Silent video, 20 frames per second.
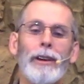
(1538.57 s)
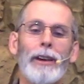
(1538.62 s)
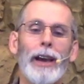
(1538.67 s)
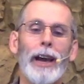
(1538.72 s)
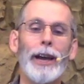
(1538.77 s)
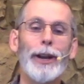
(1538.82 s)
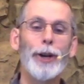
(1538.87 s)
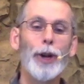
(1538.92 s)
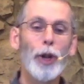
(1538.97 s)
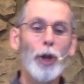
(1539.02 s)

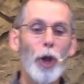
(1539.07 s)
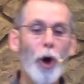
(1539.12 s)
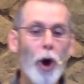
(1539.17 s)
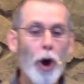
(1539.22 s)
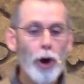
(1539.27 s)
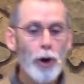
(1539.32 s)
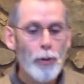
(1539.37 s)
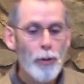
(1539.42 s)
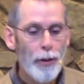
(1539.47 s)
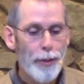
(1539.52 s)
And
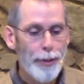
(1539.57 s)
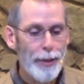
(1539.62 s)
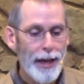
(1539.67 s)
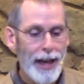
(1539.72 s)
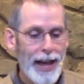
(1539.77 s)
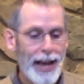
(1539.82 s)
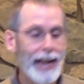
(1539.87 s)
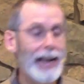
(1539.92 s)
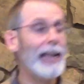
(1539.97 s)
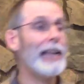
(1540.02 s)
along with
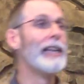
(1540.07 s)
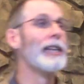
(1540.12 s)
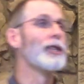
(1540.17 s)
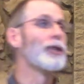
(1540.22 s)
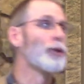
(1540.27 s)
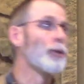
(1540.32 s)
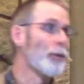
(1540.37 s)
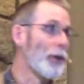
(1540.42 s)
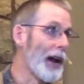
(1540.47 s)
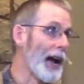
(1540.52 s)
that,
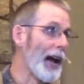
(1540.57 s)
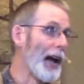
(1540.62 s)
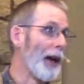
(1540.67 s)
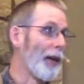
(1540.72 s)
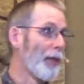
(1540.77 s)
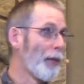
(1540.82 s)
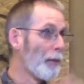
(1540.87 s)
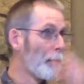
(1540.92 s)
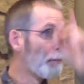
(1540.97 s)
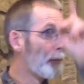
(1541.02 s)
his
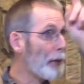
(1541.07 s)
wrath.